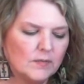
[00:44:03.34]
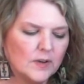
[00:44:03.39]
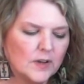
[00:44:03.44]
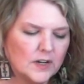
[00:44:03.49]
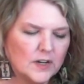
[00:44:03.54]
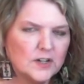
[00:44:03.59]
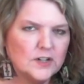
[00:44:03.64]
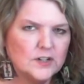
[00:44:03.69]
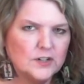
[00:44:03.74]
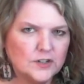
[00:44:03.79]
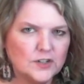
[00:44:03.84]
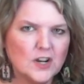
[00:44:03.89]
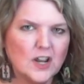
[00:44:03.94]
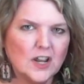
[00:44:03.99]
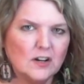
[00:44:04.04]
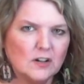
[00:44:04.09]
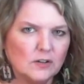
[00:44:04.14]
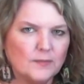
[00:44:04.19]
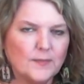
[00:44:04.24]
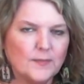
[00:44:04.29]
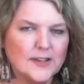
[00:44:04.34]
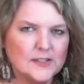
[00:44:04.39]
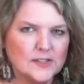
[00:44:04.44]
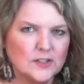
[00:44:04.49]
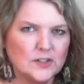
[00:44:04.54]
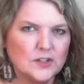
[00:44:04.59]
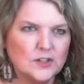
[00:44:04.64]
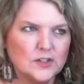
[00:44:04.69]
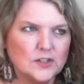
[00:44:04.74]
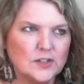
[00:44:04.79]
going to do channeled
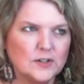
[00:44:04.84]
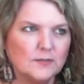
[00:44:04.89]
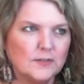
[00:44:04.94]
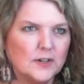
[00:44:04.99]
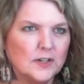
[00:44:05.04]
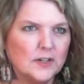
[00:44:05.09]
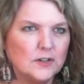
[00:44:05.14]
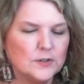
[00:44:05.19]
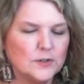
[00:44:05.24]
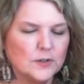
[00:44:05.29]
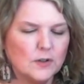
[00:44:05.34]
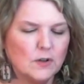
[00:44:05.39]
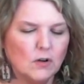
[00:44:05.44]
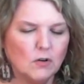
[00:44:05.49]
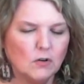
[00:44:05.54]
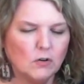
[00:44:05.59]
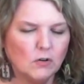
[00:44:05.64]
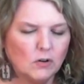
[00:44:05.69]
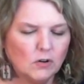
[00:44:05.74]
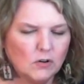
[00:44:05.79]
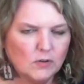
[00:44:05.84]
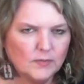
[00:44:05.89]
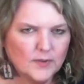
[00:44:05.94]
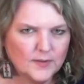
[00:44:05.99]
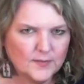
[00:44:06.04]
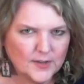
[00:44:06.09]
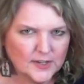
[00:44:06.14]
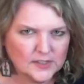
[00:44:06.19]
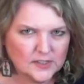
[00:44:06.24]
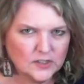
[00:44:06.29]
messages, and I'm going to use all my
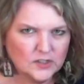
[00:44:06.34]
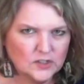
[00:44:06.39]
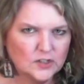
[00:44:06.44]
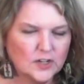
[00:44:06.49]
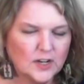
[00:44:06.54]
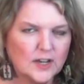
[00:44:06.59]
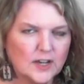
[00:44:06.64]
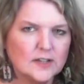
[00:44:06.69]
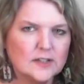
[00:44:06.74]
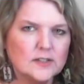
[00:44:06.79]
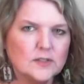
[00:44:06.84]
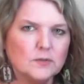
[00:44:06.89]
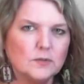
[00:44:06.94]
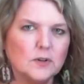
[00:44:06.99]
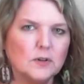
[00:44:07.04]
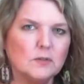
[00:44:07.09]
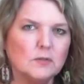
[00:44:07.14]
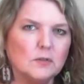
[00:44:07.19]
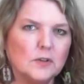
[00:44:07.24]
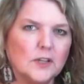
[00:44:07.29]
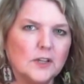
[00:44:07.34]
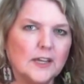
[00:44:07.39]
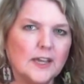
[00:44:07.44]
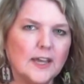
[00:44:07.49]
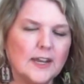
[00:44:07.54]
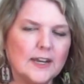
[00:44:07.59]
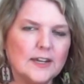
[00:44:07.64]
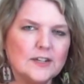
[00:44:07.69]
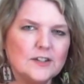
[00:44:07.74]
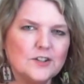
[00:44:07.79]
message decks. We're going to really
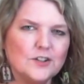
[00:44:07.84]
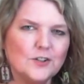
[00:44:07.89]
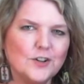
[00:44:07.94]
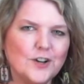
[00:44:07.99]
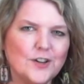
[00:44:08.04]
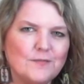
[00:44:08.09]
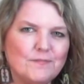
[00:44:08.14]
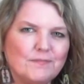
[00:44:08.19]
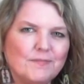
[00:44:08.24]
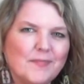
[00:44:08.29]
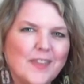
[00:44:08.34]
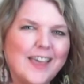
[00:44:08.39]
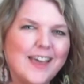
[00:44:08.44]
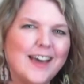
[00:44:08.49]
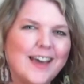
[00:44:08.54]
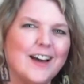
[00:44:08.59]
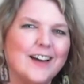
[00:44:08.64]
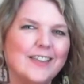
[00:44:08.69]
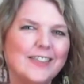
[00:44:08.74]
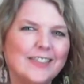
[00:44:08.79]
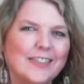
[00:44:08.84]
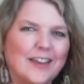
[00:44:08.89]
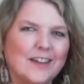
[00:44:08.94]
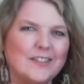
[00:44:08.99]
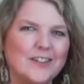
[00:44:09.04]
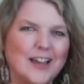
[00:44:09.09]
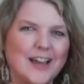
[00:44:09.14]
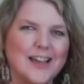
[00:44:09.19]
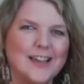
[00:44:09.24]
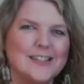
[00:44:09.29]
get into it. Love
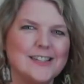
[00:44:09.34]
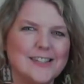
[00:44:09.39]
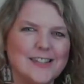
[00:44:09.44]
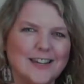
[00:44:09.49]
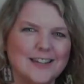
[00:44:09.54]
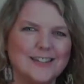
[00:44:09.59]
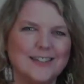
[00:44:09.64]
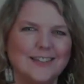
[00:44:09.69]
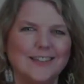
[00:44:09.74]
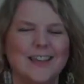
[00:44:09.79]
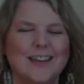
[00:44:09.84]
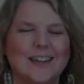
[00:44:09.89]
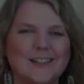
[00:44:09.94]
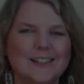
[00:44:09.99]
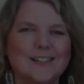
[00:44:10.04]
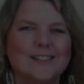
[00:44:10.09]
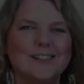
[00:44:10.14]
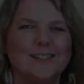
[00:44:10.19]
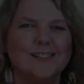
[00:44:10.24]
you guys. Talk to you later.